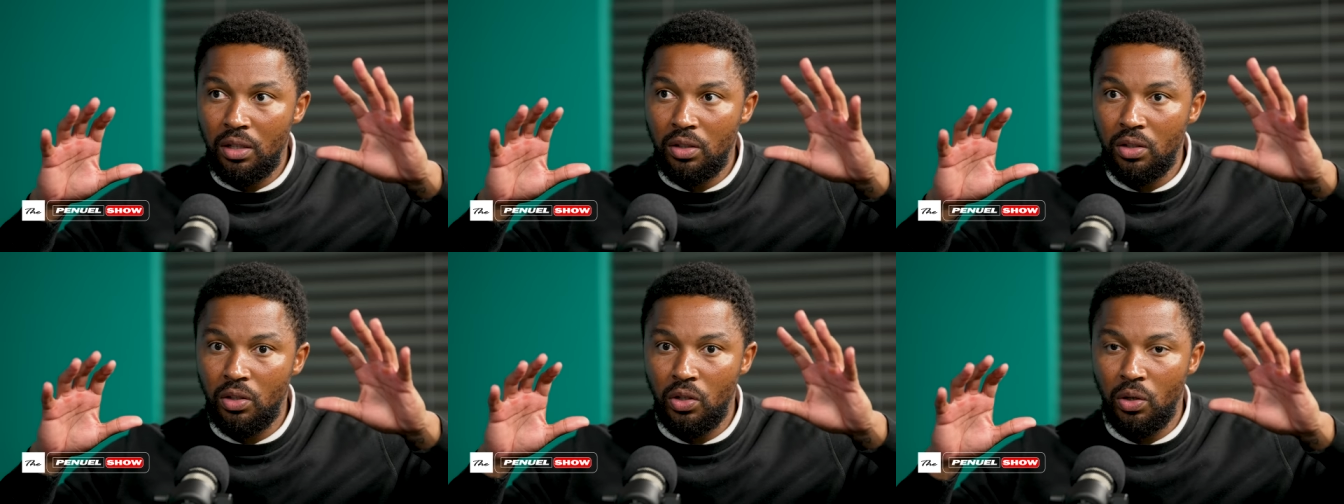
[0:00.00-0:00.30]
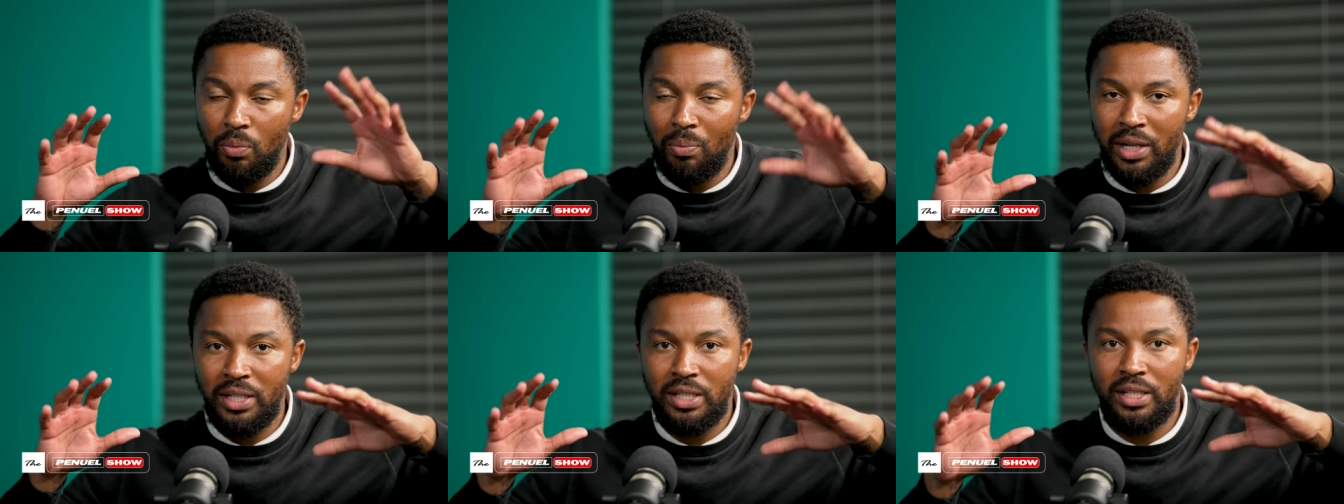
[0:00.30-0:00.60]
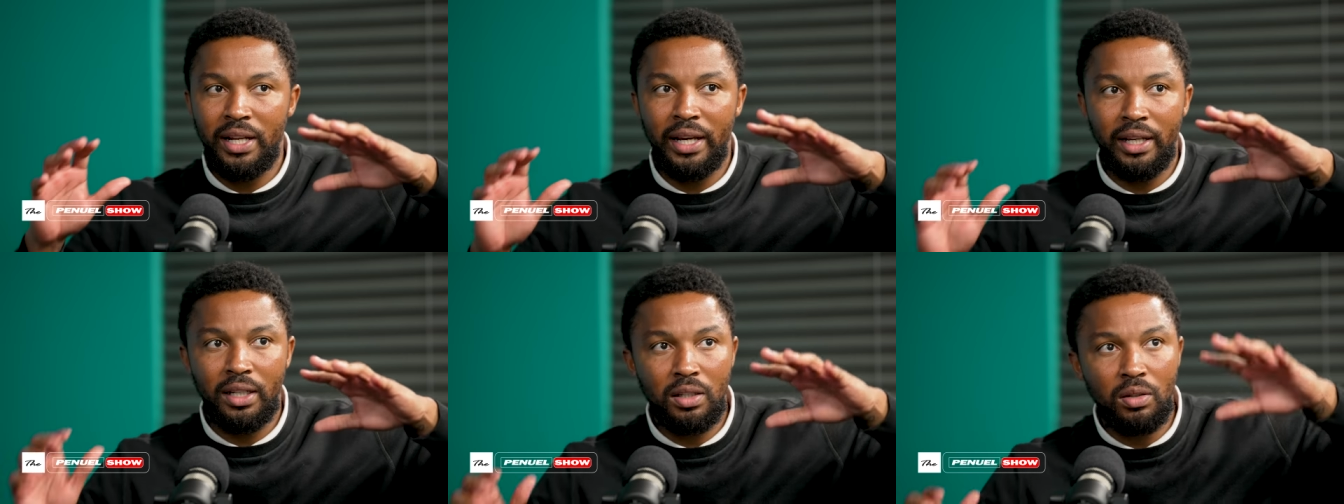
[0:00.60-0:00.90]
You know,
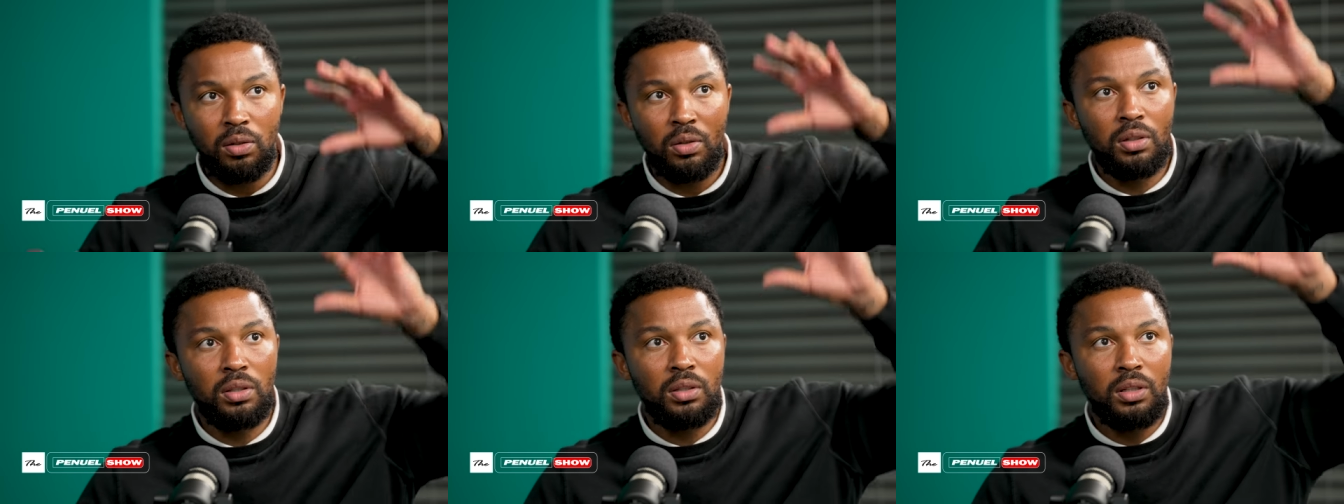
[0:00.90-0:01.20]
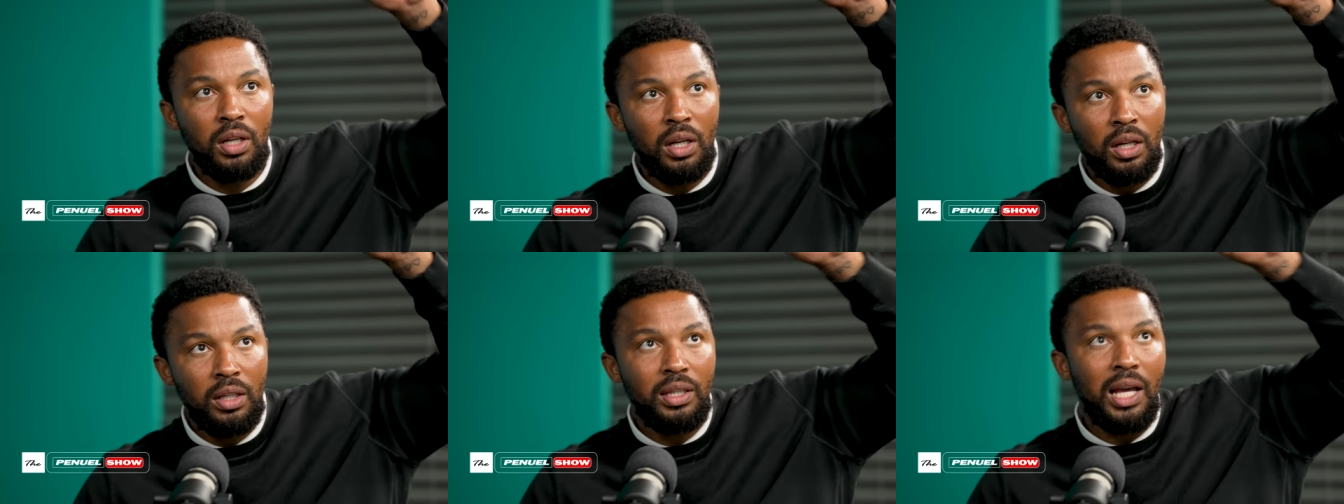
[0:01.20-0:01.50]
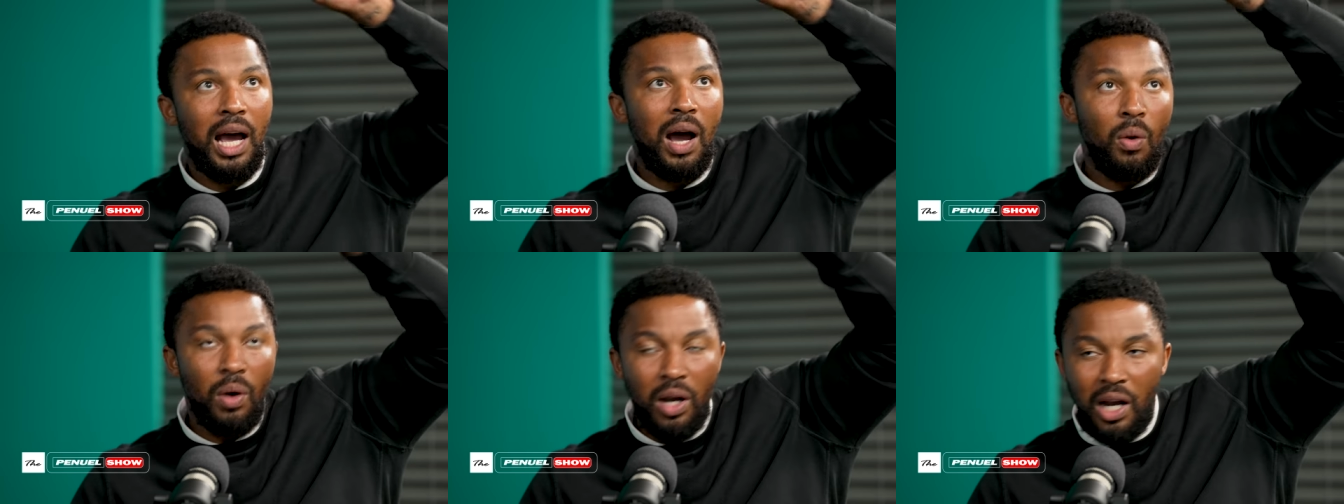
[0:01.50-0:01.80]
much like
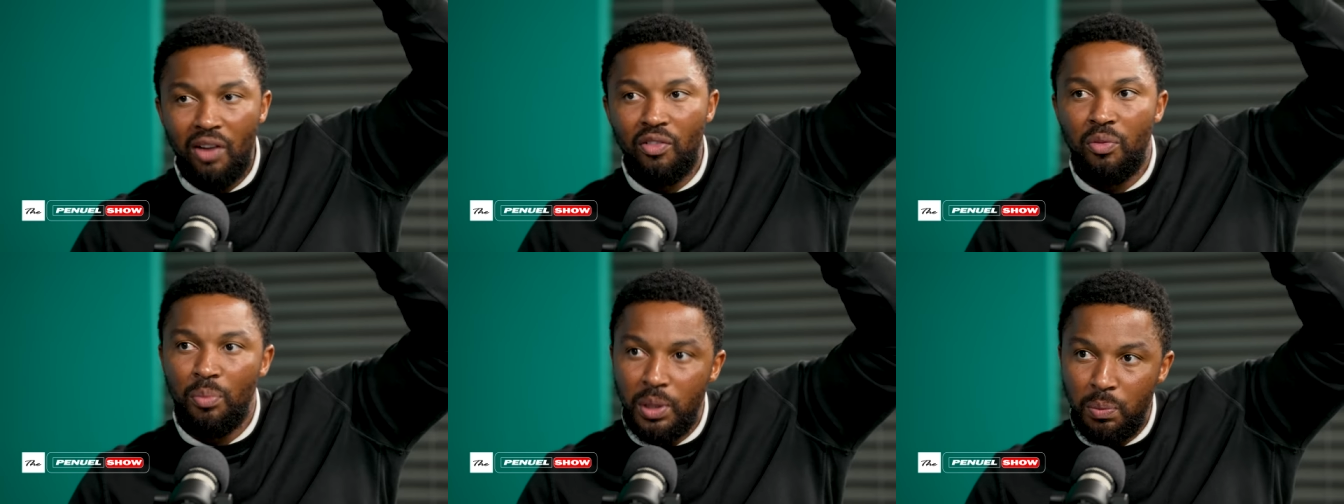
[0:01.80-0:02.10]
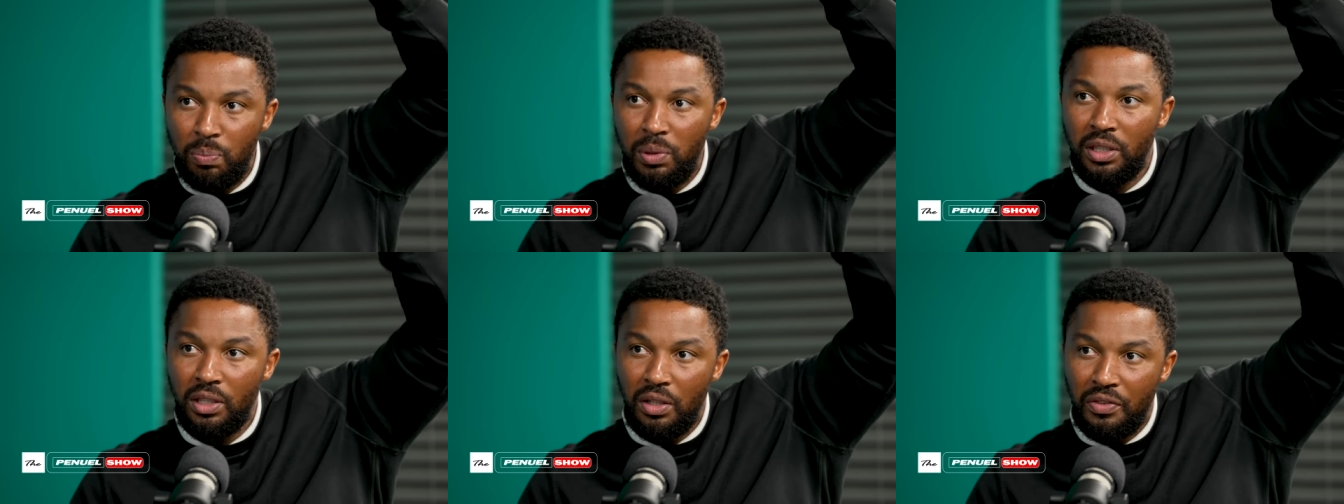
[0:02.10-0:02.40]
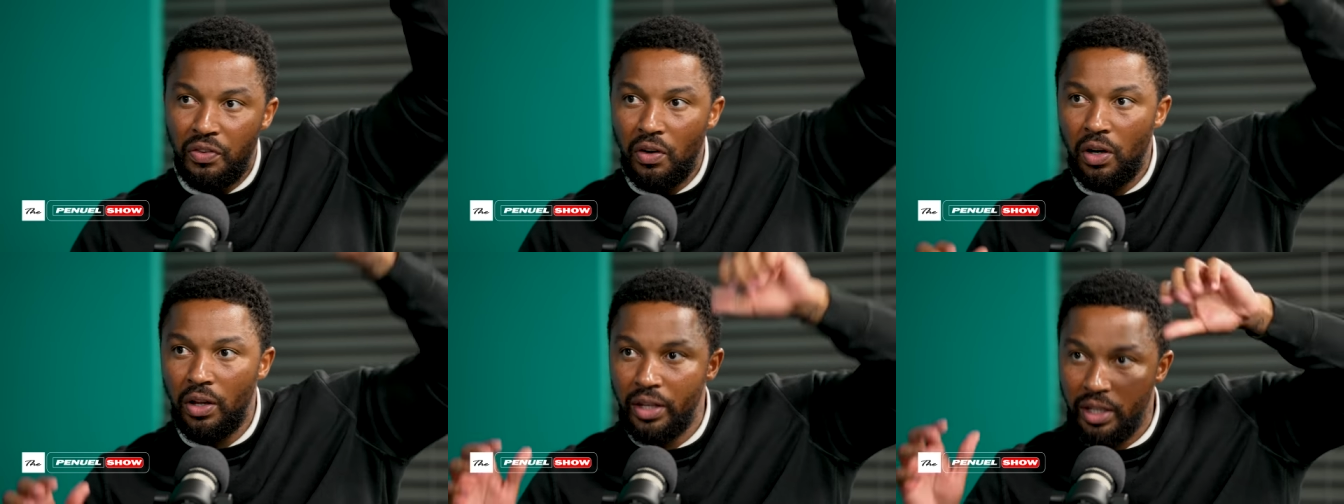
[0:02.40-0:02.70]
our government being the
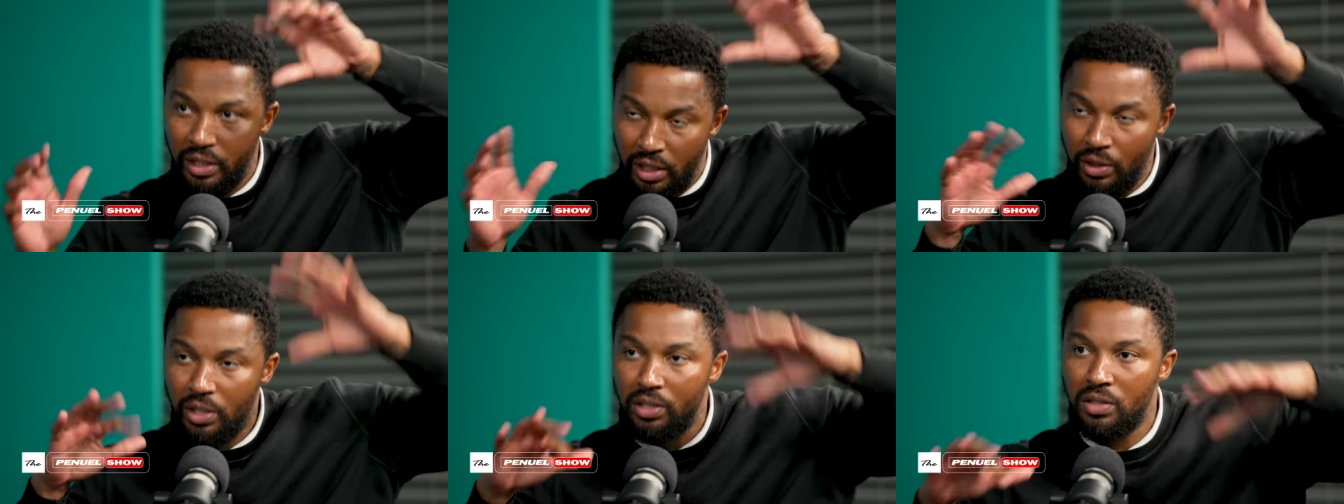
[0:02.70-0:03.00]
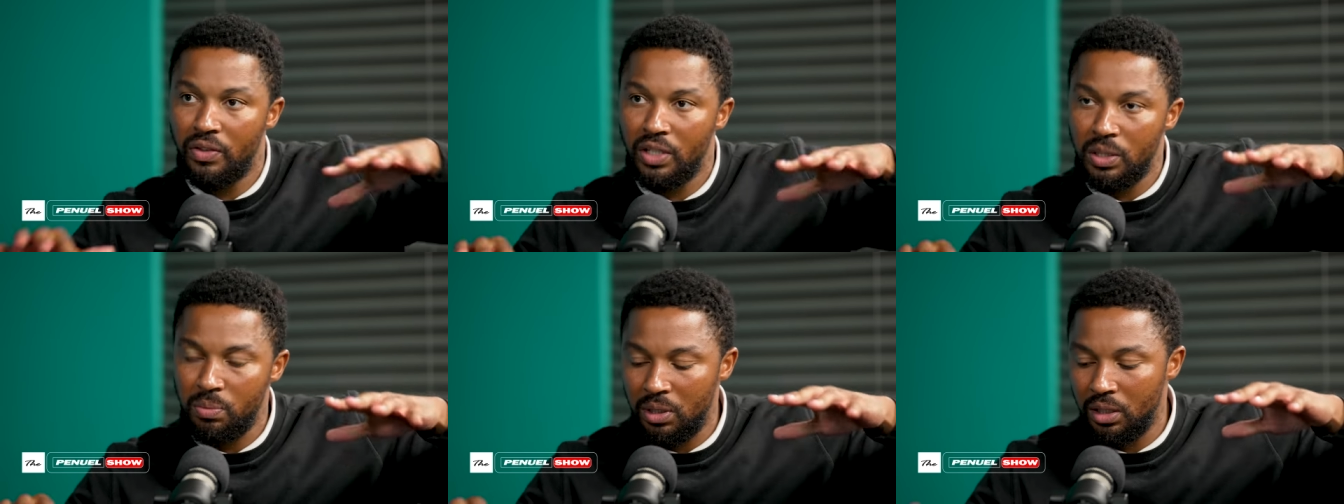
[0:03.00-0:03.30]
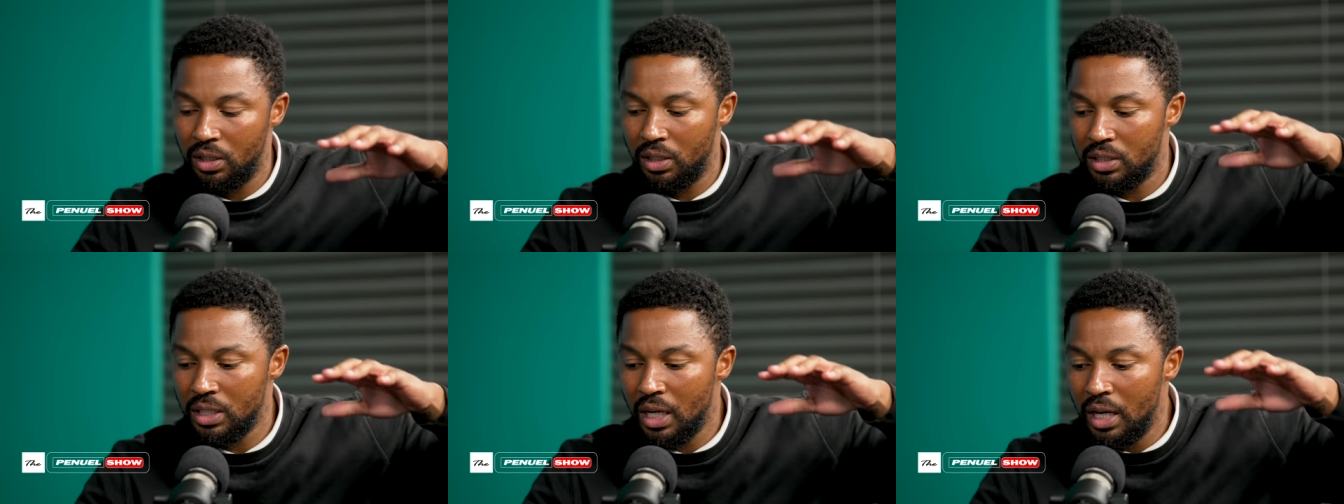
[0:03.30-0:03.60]
father and the rest of us being
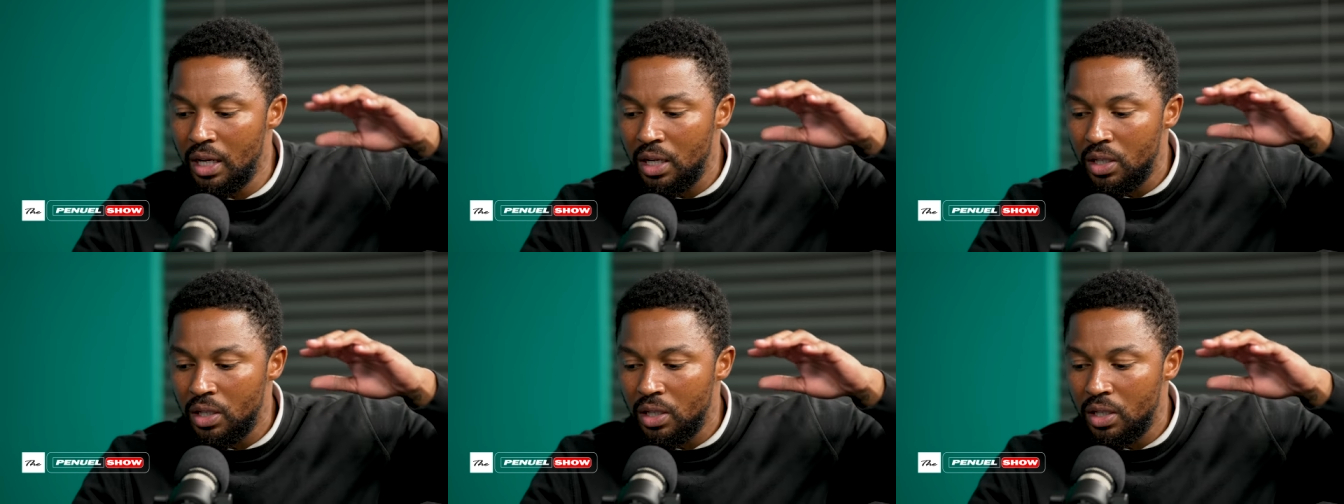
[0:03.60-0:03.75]
kids.